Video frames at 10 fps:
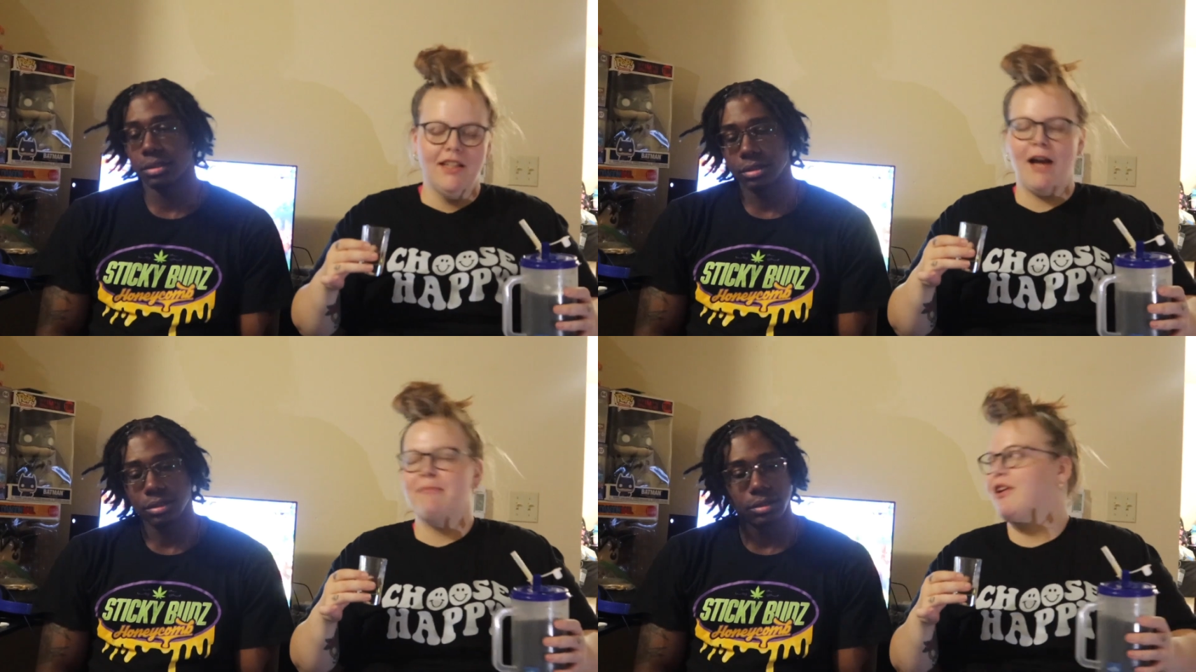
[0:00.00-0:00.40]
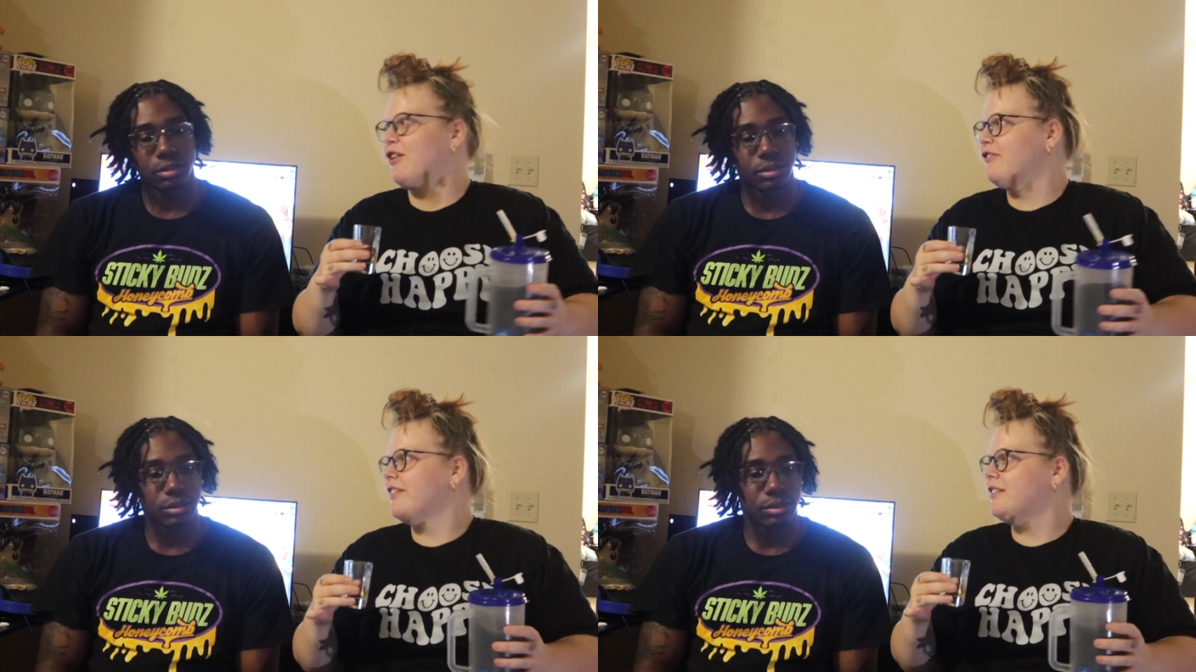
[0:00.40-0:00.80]
Speaker 1: I'm
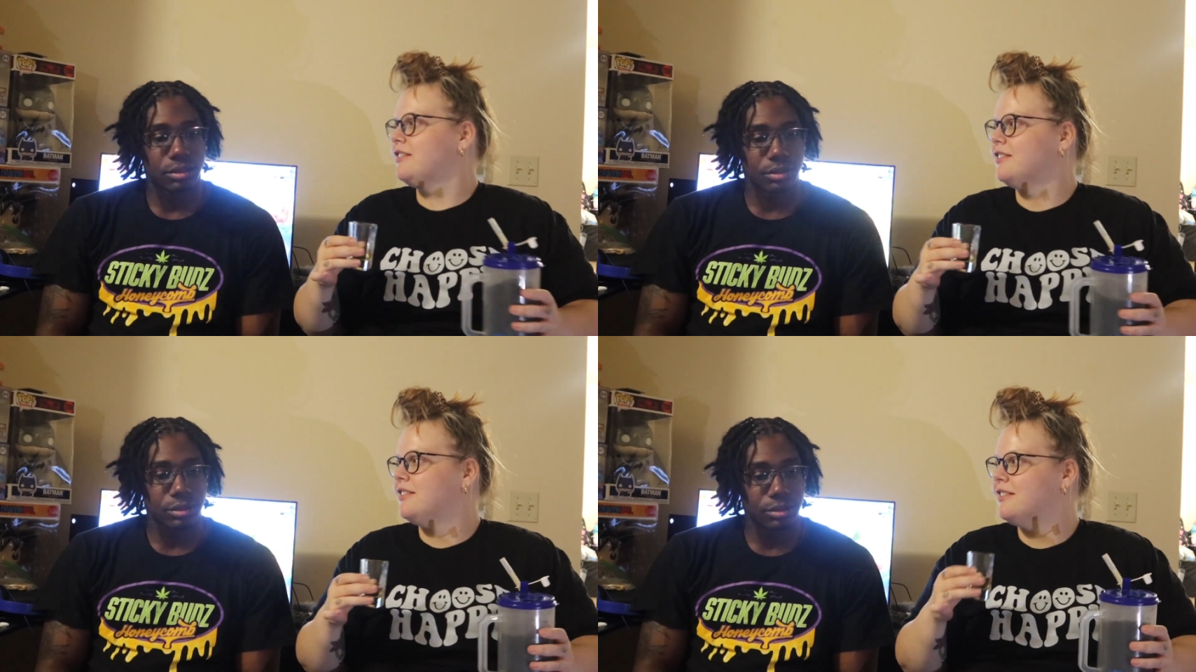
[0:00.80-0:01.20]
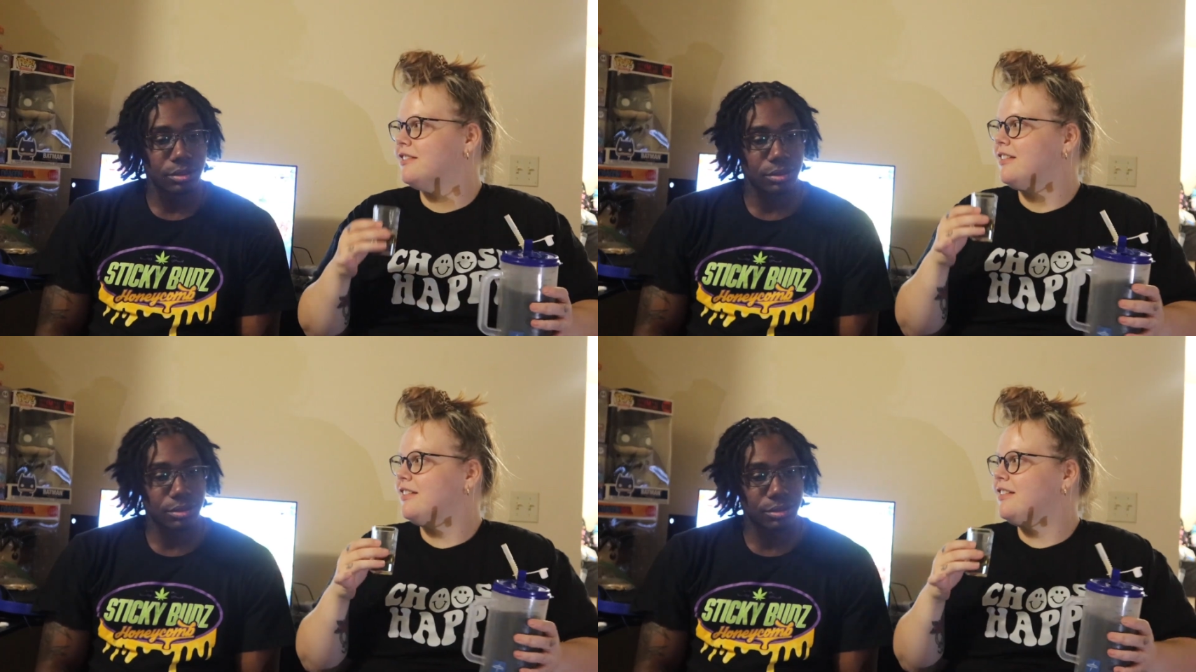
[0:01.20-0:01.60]
nervous.
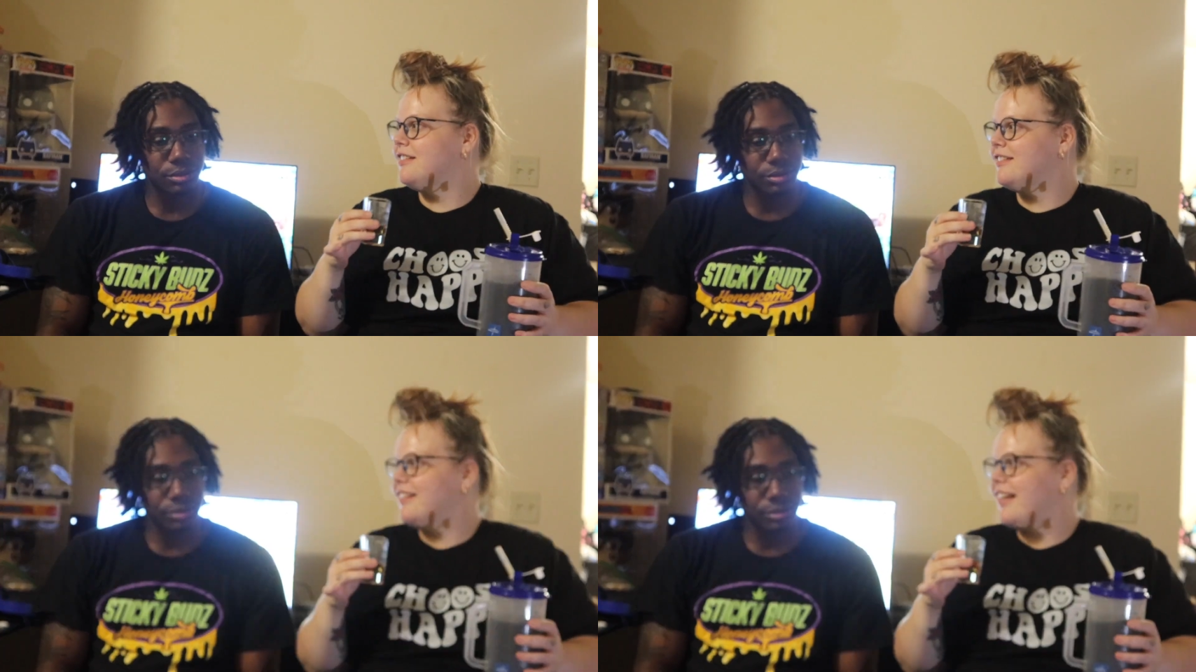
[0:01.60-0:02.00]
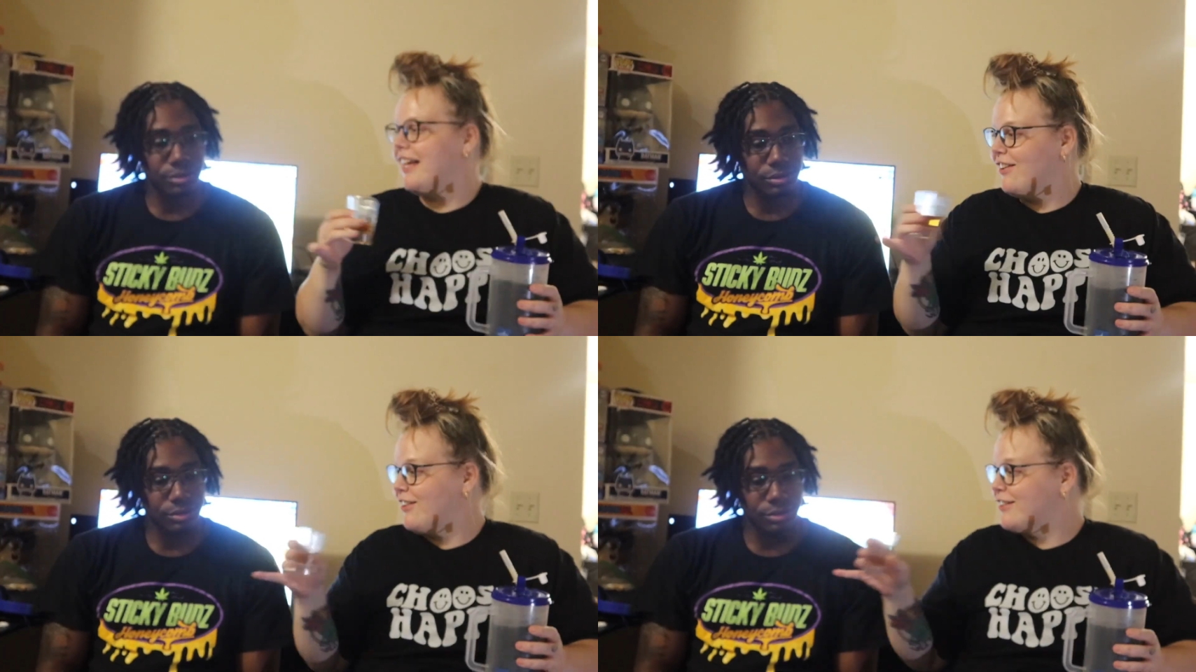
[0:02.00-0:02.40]

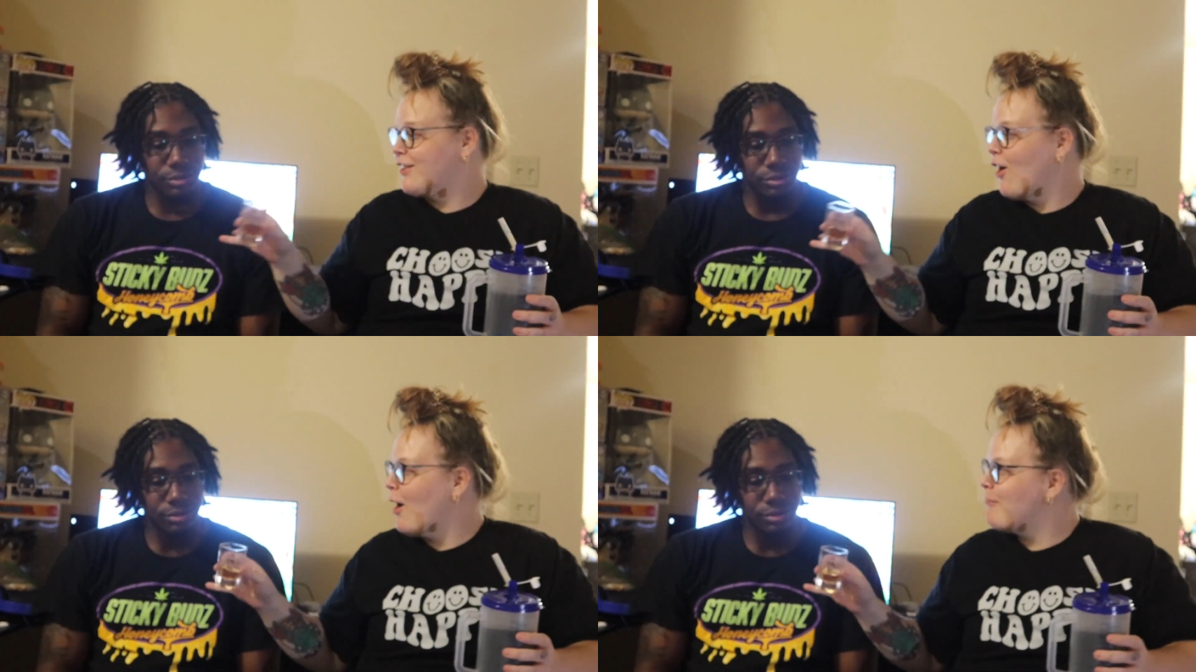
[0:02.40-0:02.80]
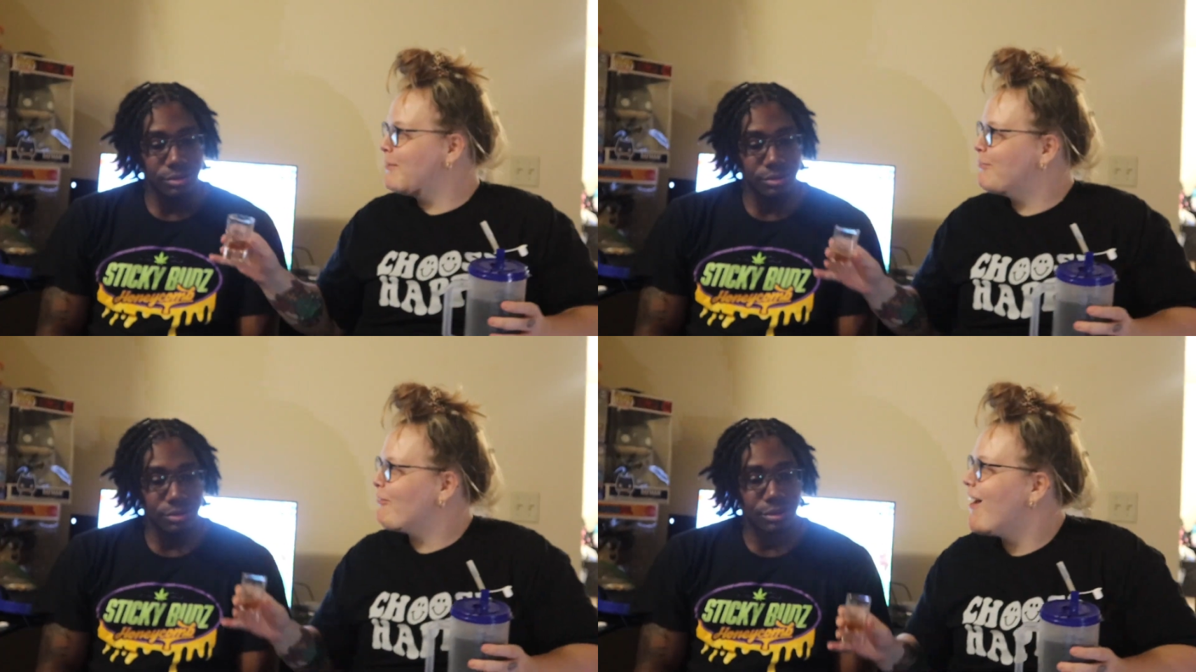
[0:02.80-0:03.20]
He looks calm
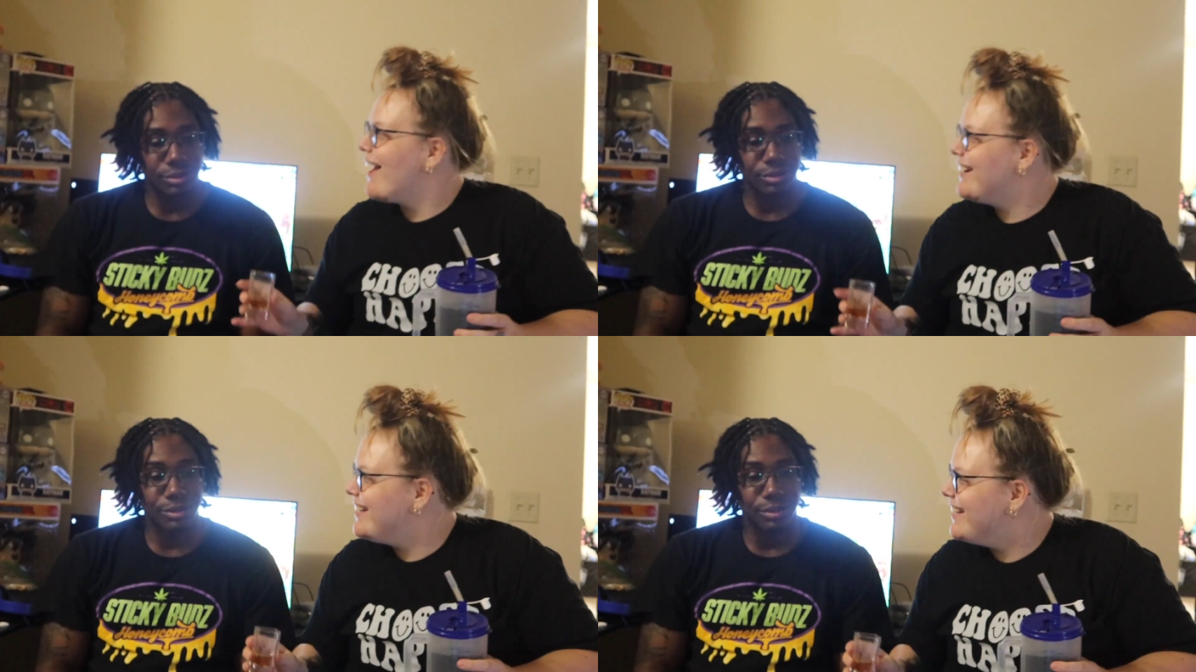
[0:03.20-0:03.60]
and ready.